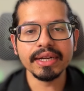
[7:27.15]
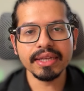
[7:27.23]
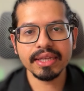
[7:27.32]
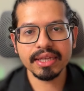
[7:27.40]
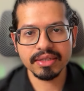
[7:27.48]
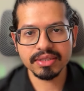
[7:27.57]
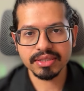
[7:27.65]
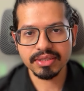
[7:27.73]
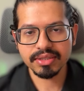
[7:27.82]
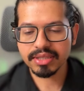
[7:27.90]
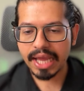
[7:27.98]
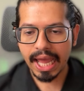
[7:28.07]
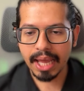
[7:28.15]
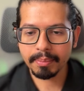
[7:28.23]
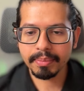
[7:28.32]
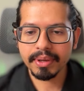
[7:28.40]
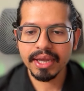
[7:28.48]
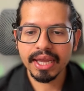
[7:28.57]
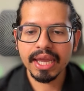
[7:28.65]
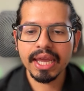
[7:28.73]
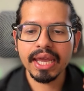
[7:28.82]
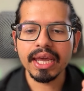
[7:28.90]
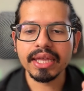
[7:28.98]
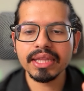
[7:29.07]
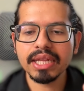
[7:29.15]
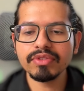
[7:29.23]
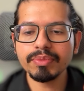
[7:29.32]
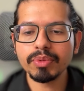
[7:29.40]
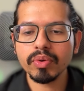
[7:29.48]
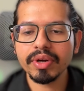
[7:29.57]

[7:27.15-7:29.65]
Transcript: ADK agents app, and then we